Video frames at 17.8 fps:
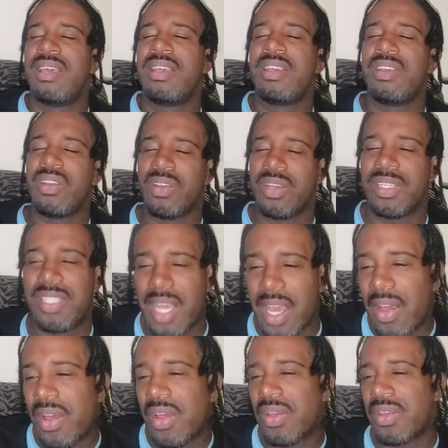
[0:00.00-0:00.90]
you know that's
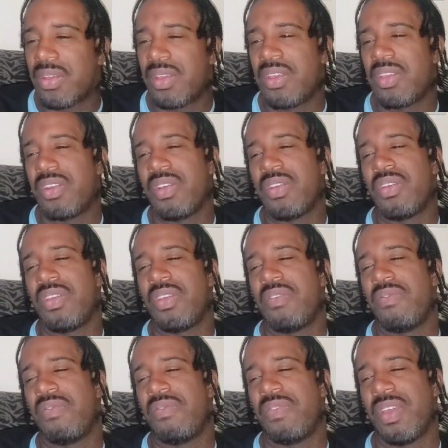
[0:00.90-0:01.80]
how you know
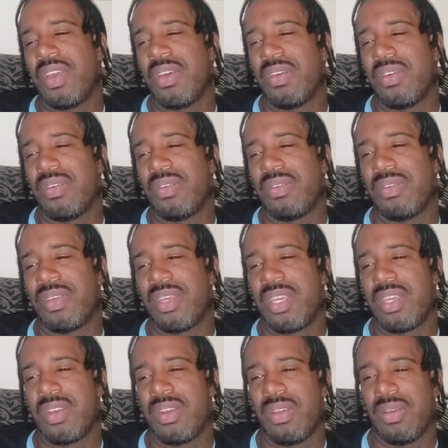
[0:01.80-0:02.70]
you feel,
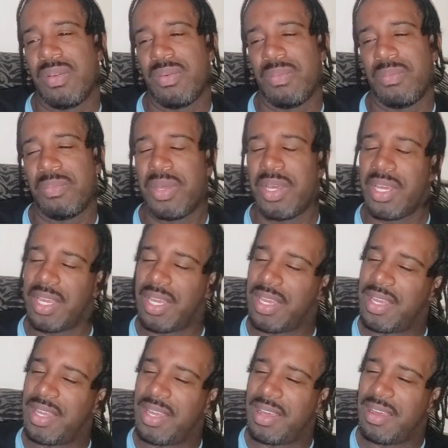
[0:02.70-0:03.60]
you know, but